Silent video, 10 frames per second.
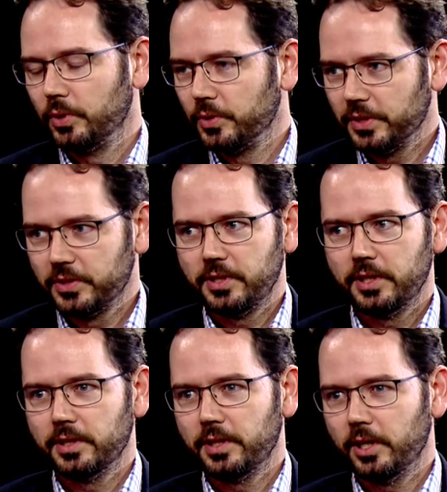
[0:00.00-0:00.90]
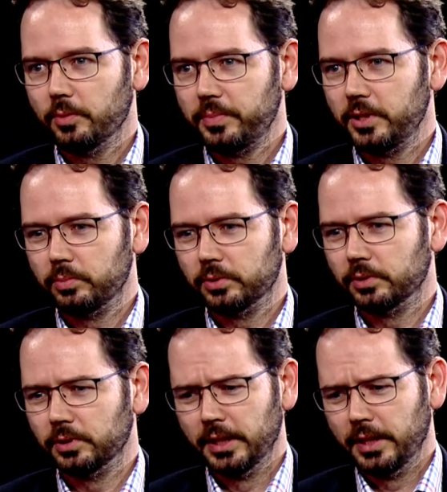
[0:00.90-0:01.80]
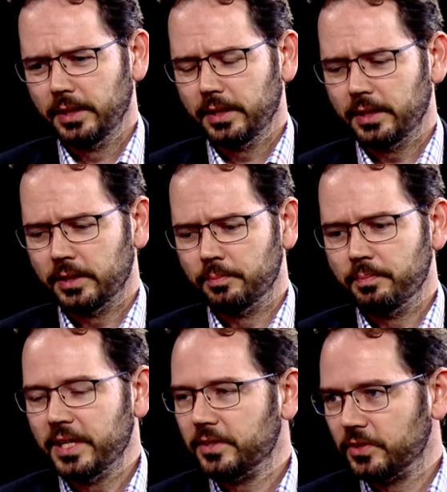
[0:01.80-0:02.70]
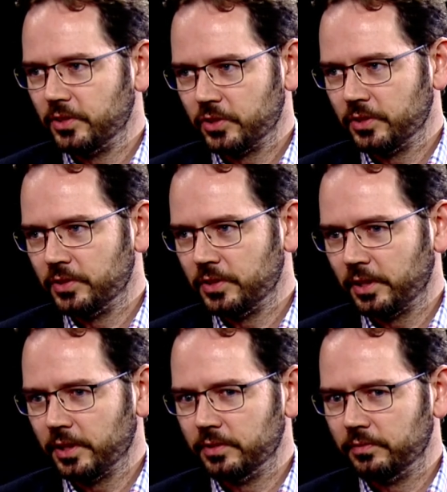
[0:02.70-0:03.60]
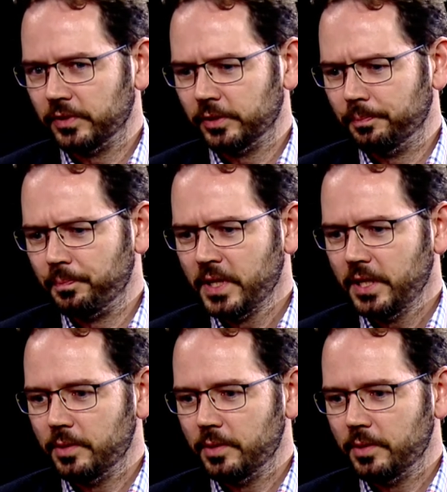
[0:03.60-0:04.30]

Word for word: process data, help people um, make decisions, and kind of um,